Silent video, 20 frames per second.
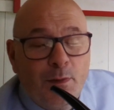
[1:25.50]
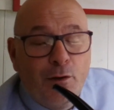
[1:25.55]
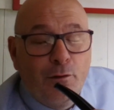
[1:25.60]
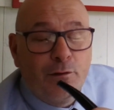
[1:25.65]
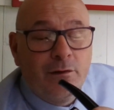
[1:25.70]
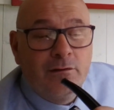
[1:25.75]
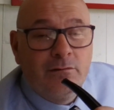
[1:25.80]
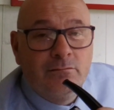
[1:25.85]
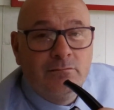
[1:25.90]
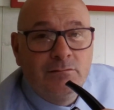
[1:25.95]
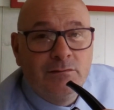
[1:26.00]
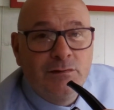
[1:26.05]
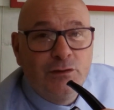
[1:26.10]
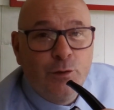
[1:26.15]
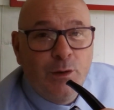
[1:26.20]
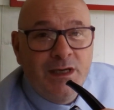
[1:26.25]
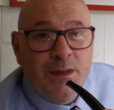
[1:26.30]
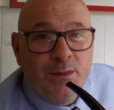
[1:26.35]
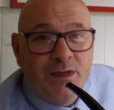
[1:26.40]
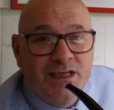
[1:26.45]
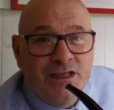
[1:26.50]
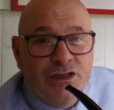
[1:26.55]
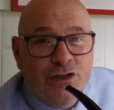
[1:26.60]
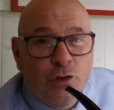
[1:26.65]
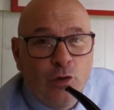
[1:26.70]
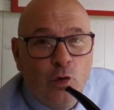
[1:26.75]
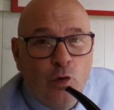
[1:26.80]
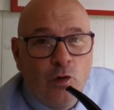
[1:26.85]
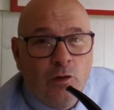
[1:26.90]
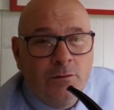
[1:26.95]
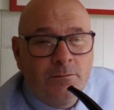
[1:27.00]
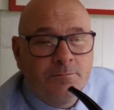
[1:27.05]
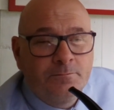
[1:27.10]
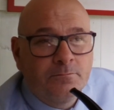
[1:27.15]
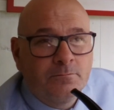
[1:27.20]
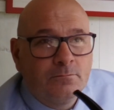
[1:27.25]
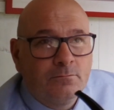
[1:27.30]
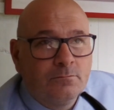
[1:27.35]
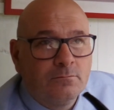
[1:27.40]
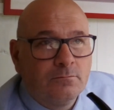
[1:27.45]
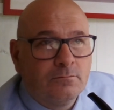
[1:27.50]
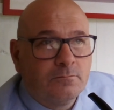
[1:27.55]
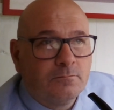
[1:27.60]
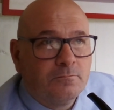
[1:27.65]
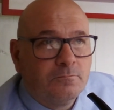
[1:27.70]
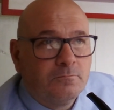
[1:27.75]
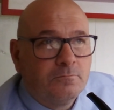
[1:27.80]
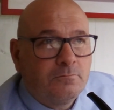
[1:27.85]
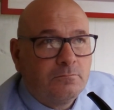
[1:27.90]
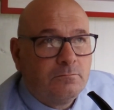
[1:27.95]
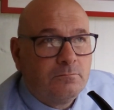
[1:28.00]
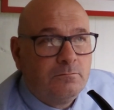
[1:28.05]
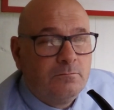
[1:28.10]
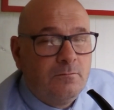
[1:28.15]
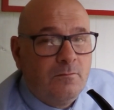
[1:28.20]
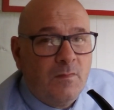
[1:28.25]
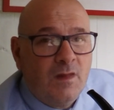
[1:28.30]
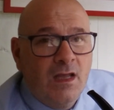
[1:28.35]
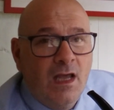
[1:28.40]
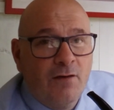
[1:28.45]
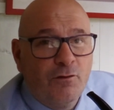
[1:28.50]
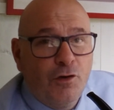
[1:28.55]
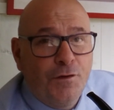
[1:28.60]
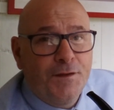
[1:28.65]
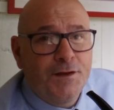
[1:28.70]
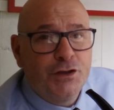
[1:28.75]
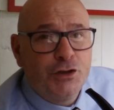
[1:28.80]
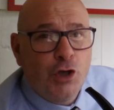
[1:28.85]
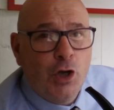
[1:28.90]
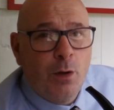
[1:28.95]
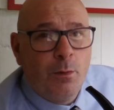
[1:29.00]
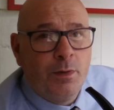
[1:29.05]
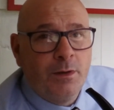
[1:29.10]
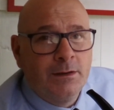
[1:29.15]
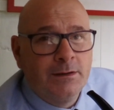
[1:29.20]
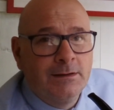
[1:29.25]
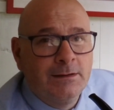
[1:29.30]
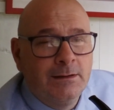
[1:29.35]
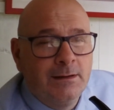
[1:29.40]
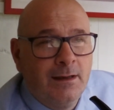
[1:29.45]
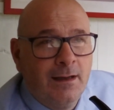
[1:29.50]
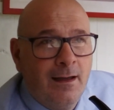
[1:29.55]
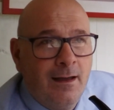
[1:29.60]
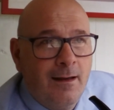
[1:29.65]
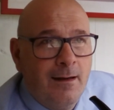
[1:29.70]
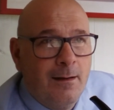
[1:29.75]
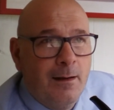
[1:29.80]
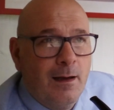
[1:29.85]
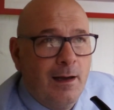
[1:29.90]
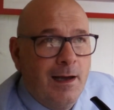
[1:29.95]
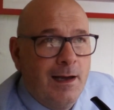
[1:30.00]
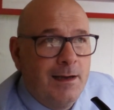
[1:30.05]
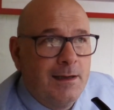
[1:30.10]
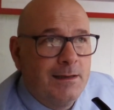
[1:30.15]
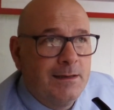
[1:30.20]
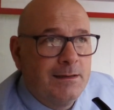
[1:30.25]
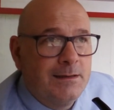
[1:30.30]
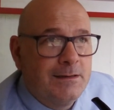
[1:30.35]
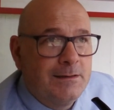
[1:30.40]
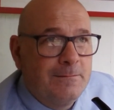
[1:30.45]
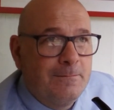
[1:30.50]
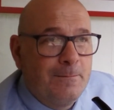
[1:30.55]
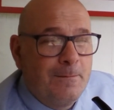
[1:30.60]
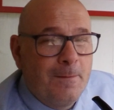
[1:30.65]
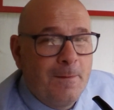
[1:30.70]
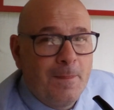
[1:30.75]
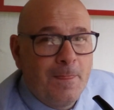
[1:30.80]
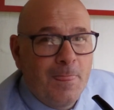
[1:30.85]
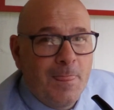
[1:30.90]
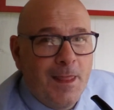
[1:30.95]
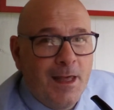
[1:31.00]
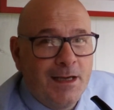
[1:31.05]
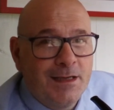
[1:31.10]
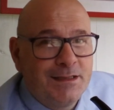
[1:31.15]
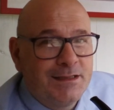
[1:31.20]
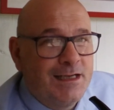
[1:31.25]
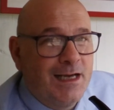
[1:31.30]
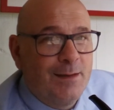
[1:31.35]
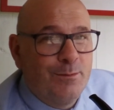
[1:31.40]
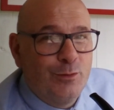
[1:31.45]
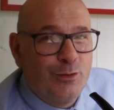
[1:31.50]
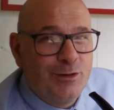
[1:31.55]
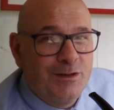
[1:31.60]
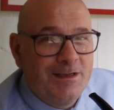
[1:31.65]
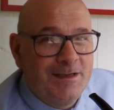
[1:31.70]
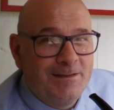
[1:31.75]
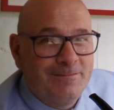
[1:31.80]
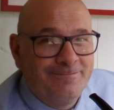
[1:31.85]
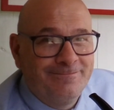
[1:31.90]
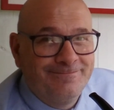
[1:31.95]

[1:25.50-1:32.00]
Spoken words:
about 20 minutes ago. I got the job and I start Monday.